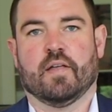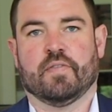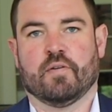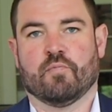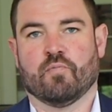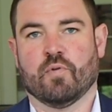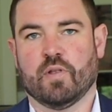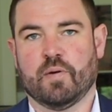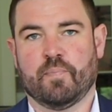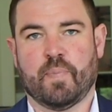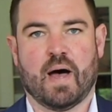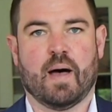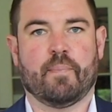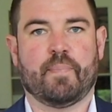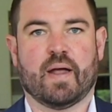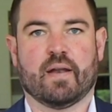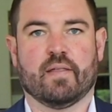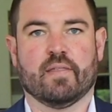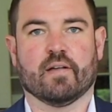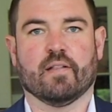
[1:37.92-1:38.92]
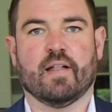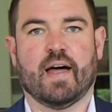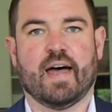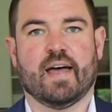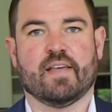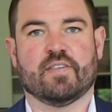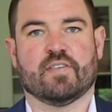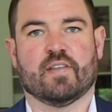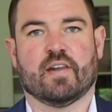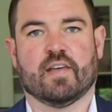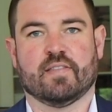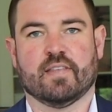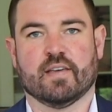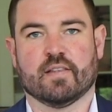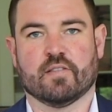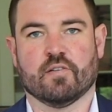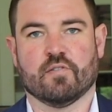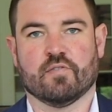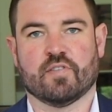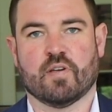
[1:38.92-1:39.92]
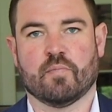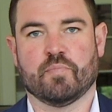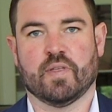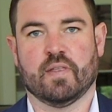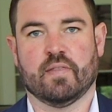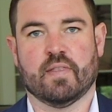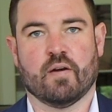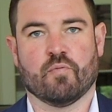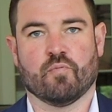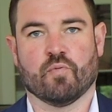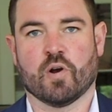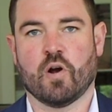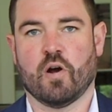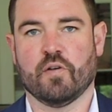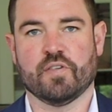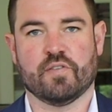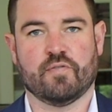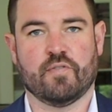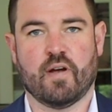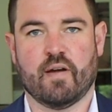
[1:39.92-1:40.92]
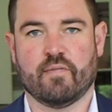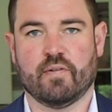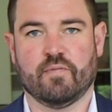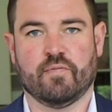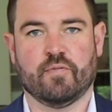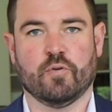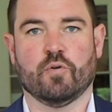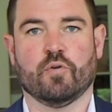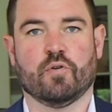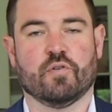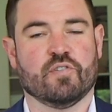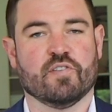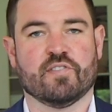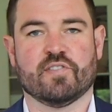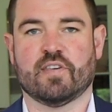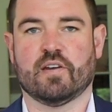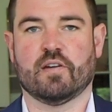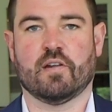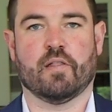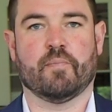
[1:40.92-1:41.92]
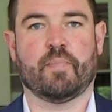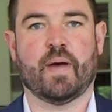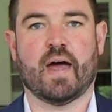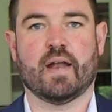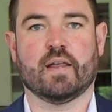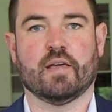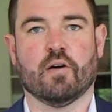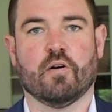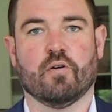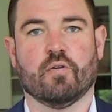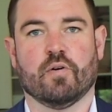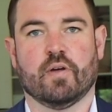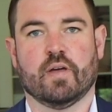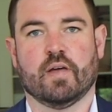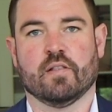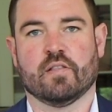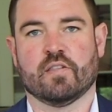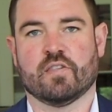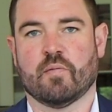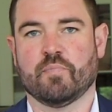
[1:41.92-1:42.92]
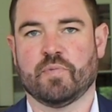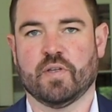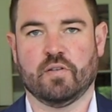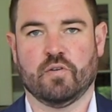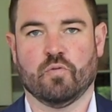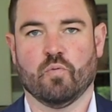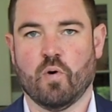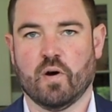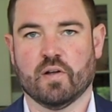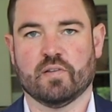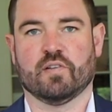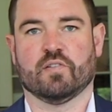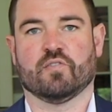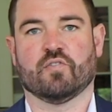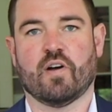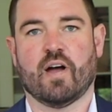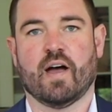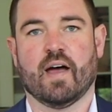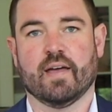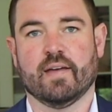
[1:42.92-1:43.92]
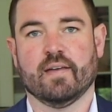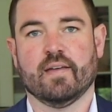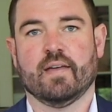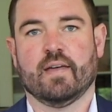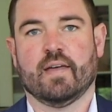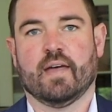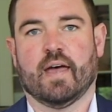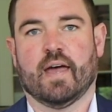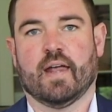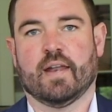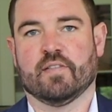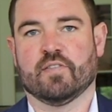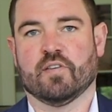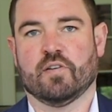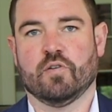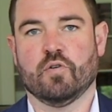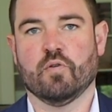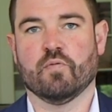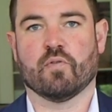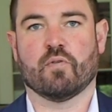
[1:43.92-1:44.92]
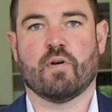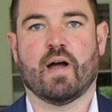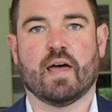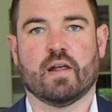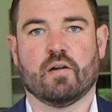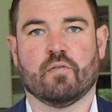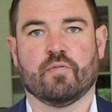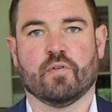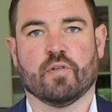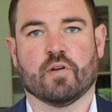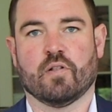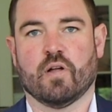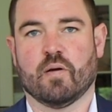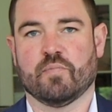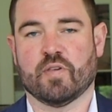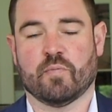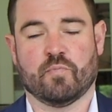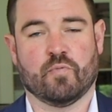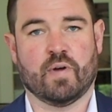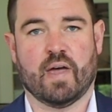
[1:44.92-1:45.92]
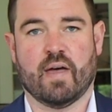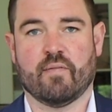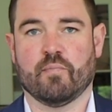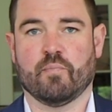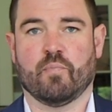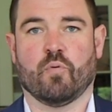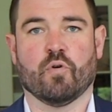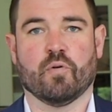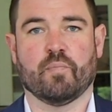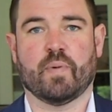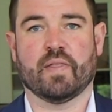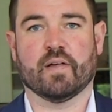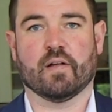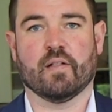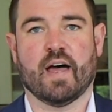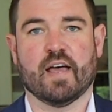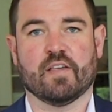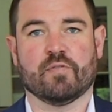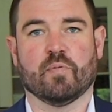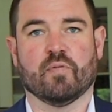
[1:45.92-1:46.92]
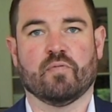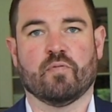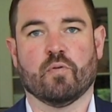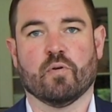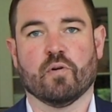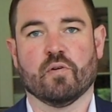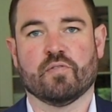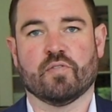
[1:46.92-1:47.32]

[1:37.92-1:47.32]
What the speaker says: They really pop out of the glass, and I think there's something that, regardless if you're having food or just sitting on the patio, it's something you want to try. And it's a new varietal for the club, something we haven't poured by the glass before.